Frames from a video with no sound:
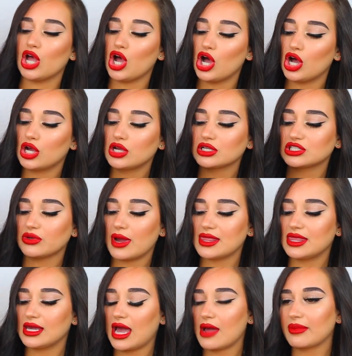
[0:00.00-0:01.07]
long, so
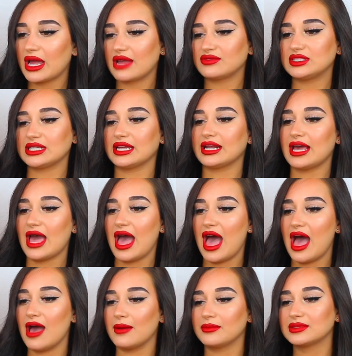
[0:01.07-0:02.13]
I think I might have to get it
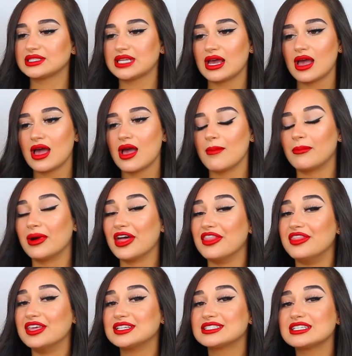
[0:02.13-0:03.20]
hemmed,
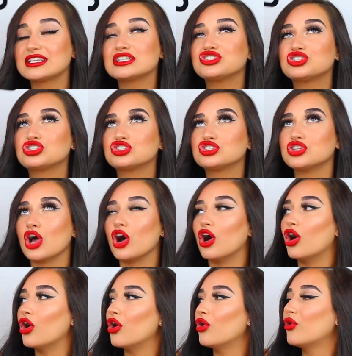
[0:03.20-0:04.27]
but this is
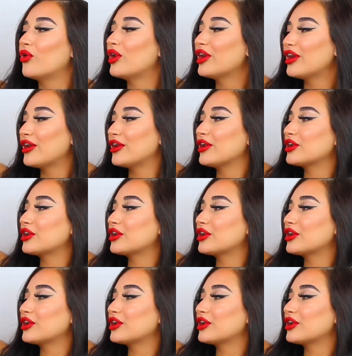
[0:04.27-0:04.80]
so